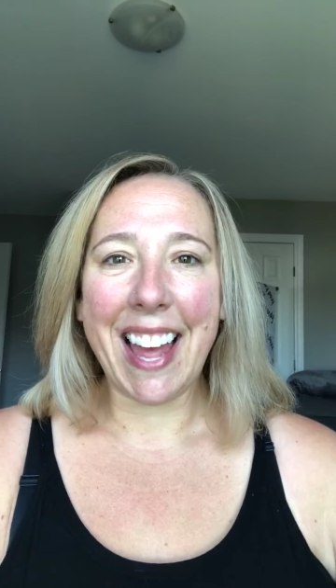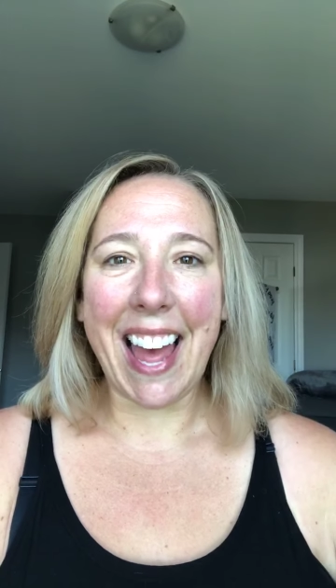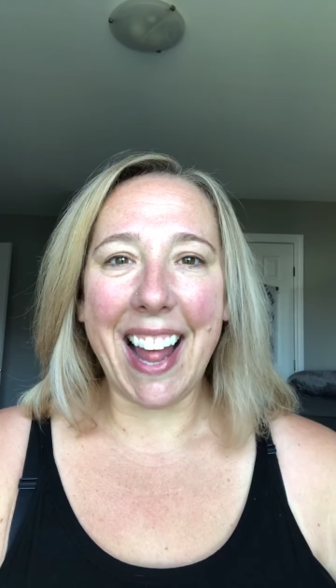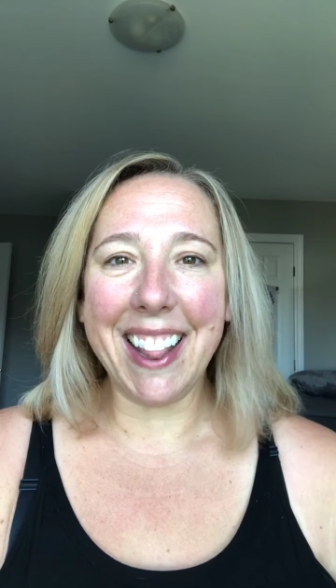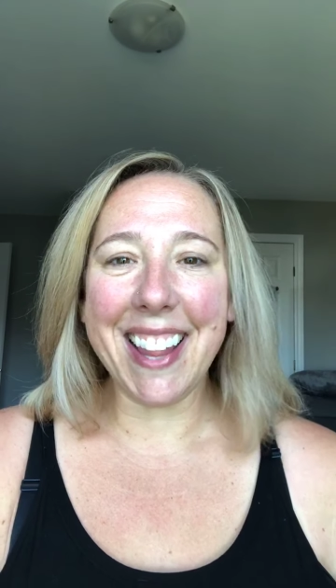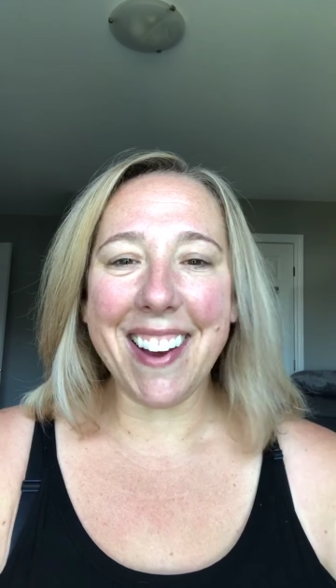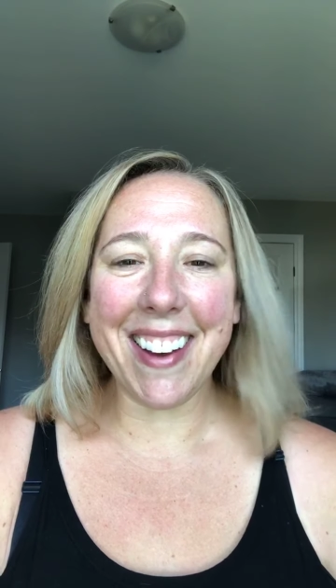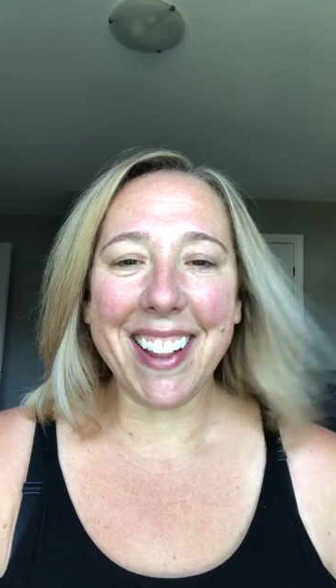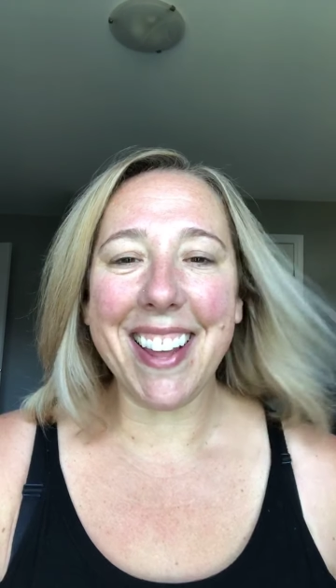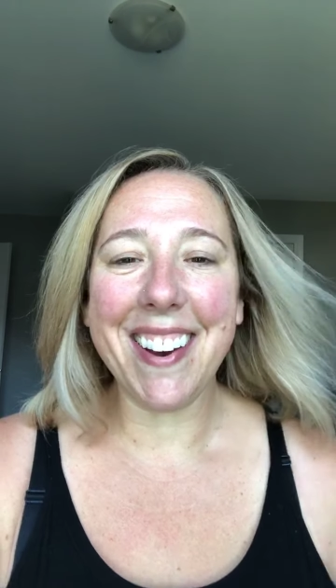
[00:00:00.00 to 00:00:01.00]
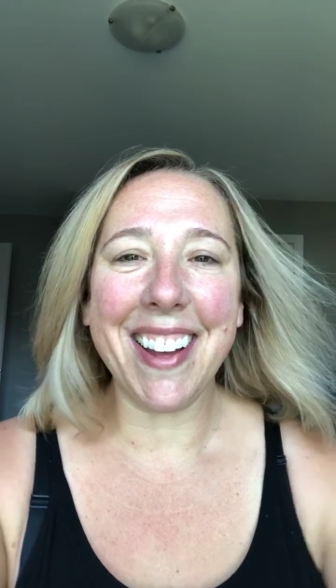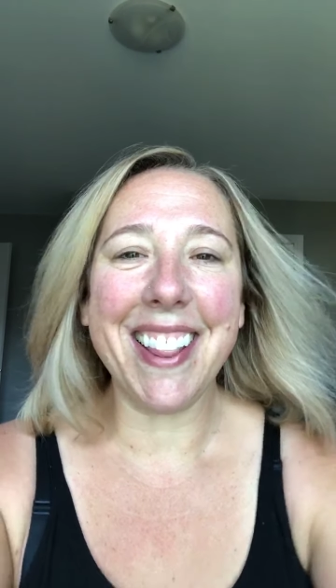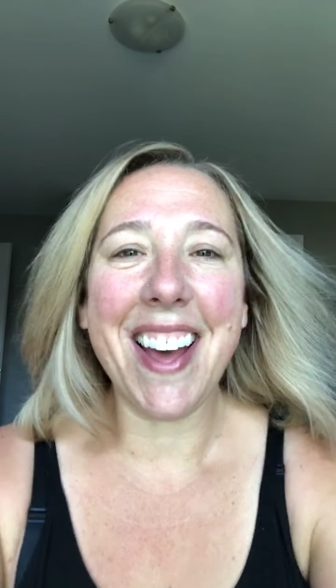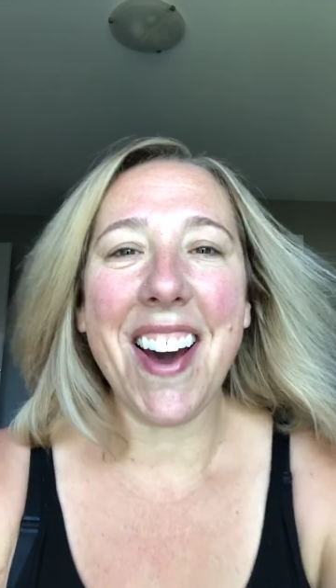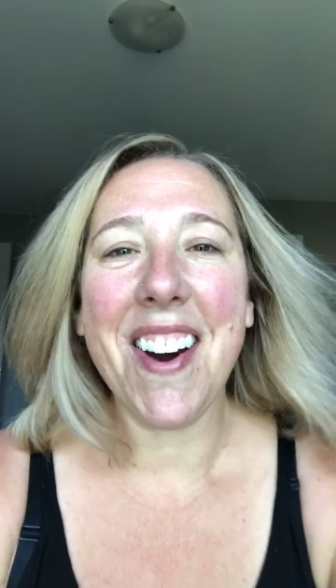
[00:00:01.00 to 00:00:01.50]
Hello, hello,
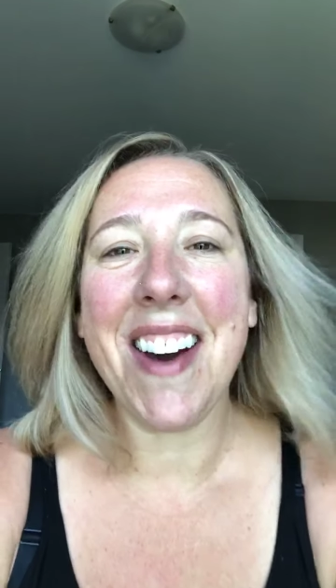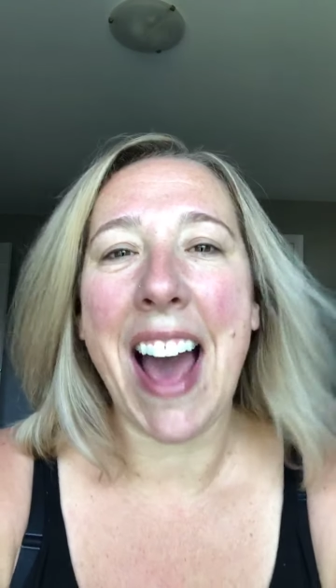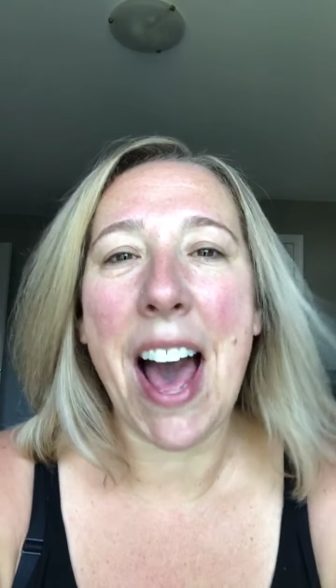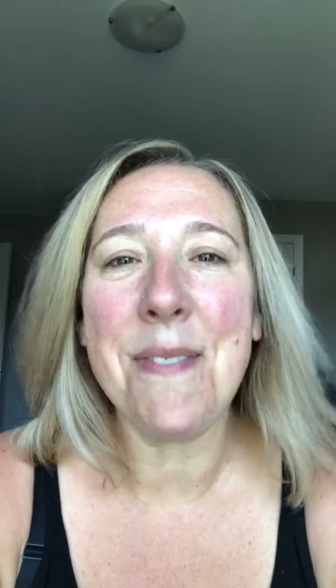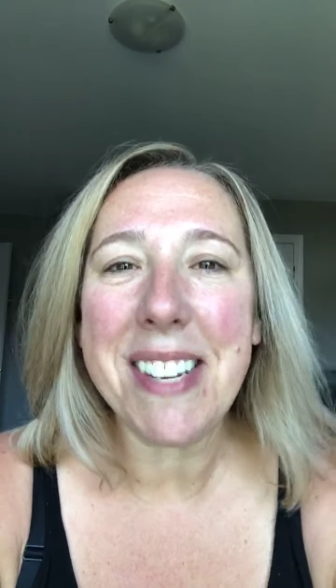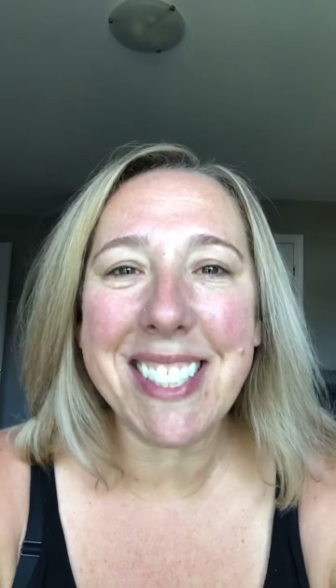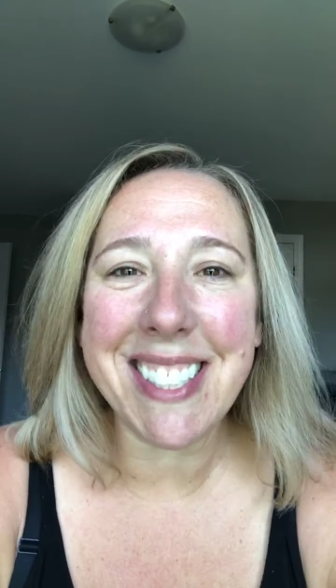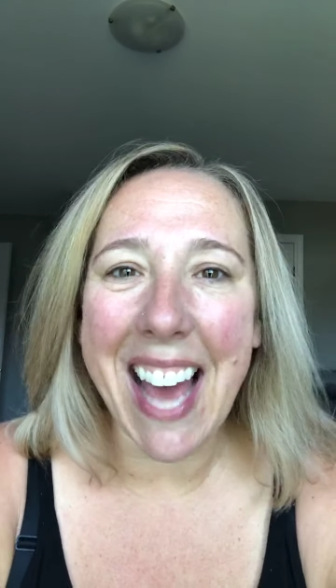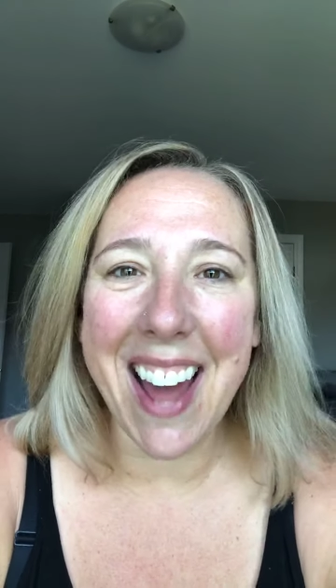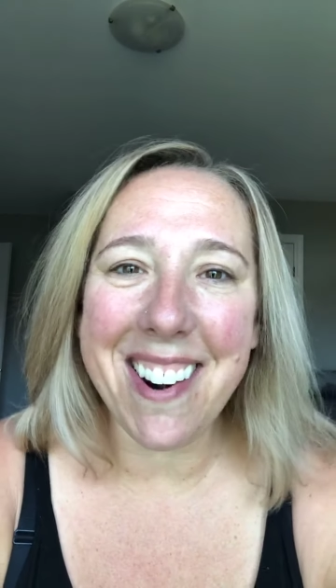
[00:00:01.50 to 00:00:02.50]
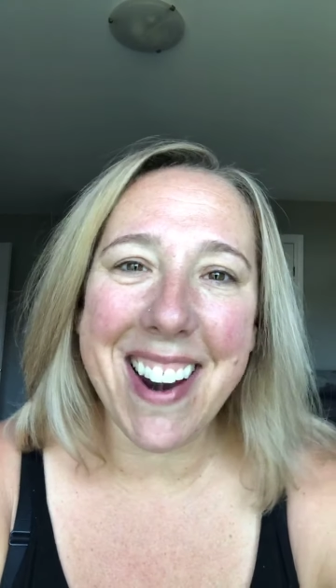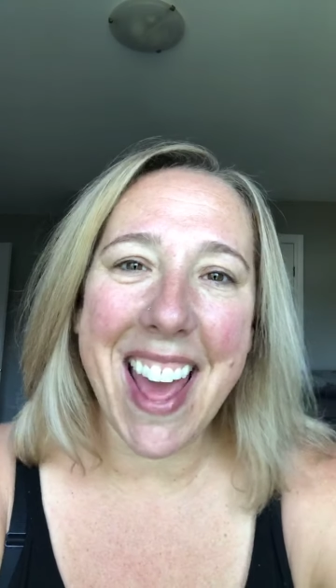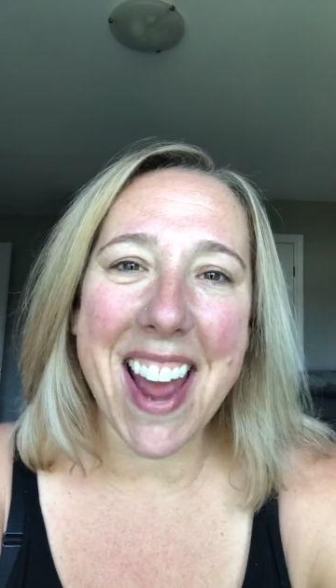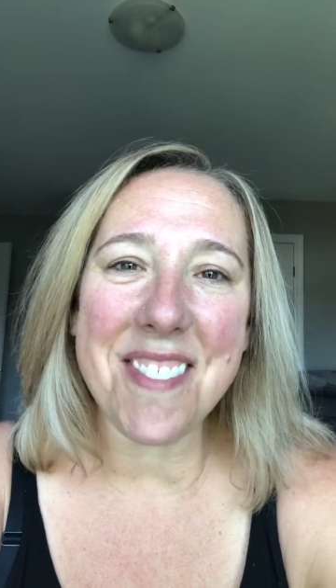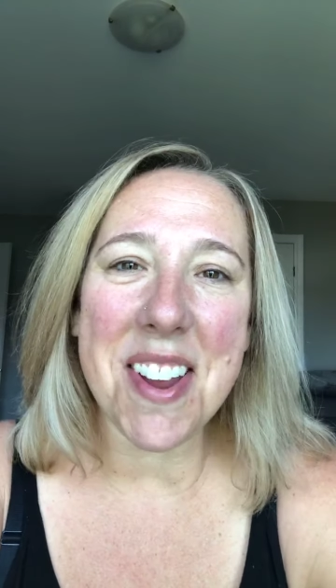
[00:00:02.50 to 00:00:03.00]
hello. Happy
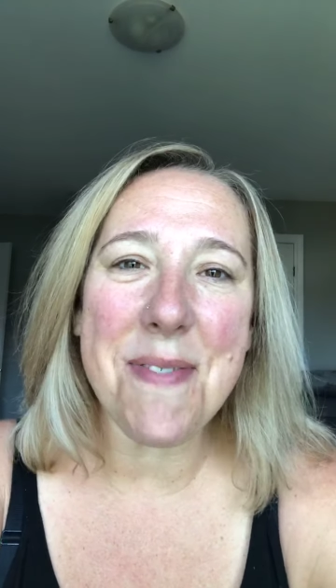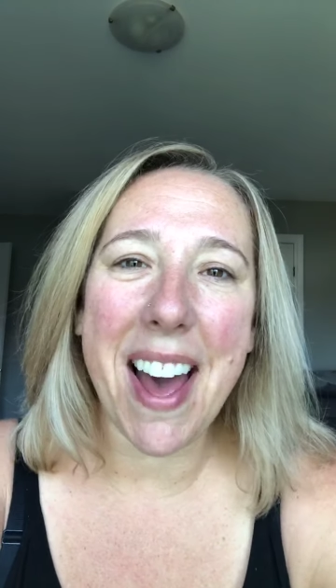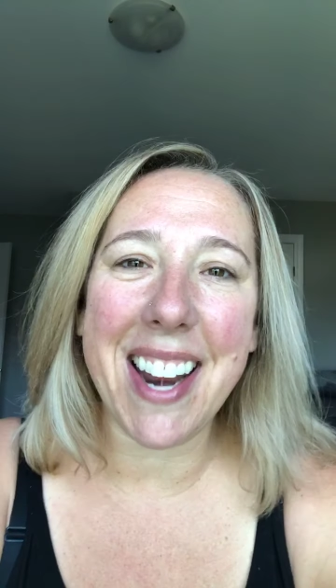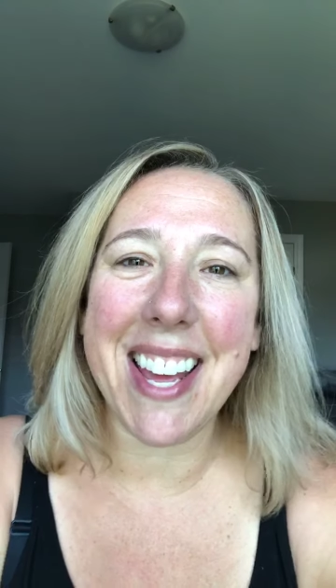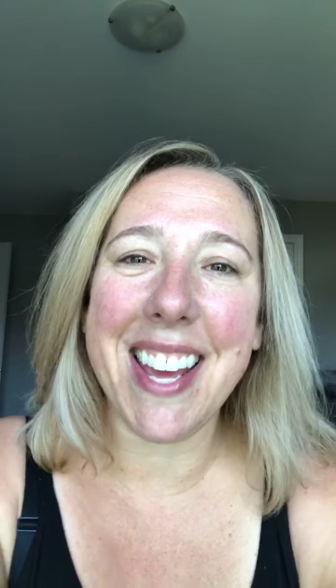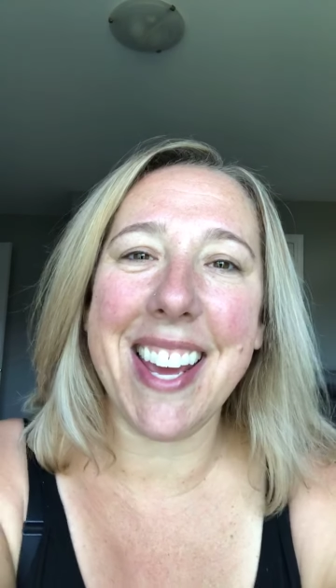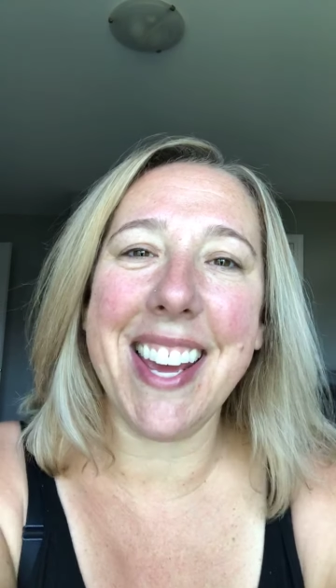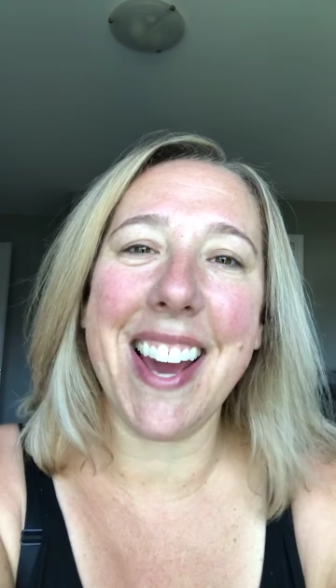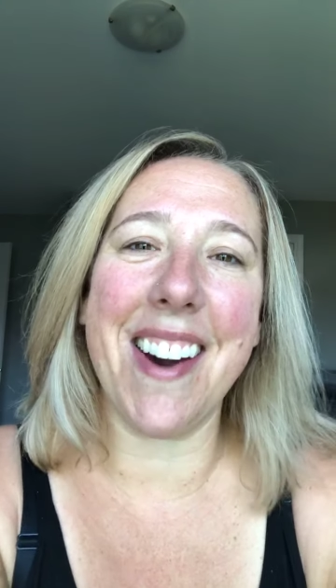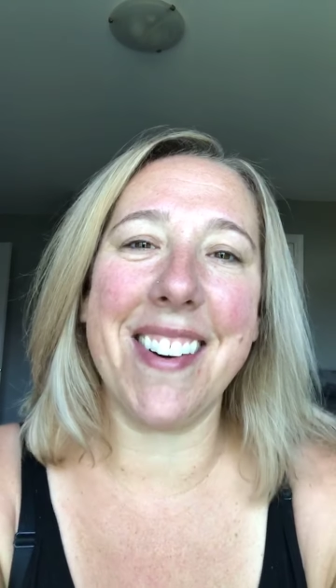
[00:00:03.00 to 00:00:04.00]
Saturday, everybody.